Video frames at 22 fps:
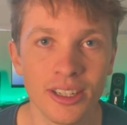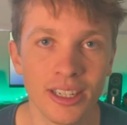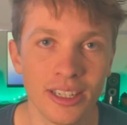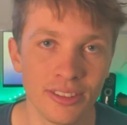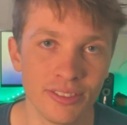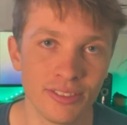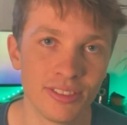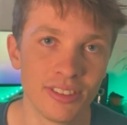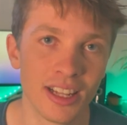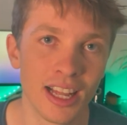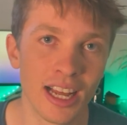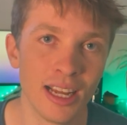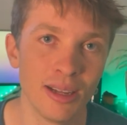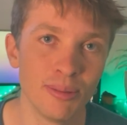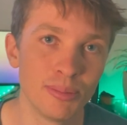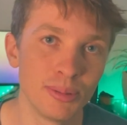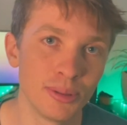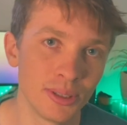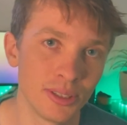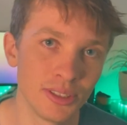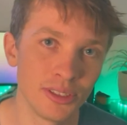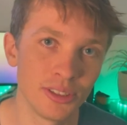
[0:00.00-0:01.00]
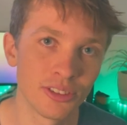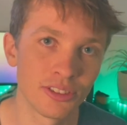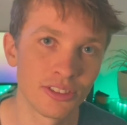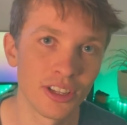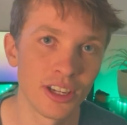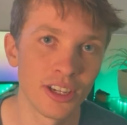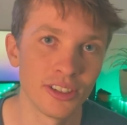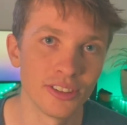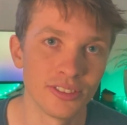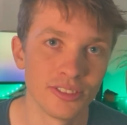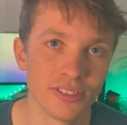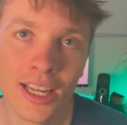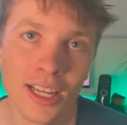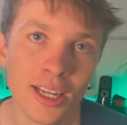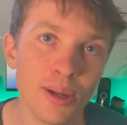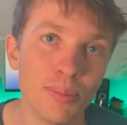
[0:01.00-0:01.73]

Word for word: and yourself.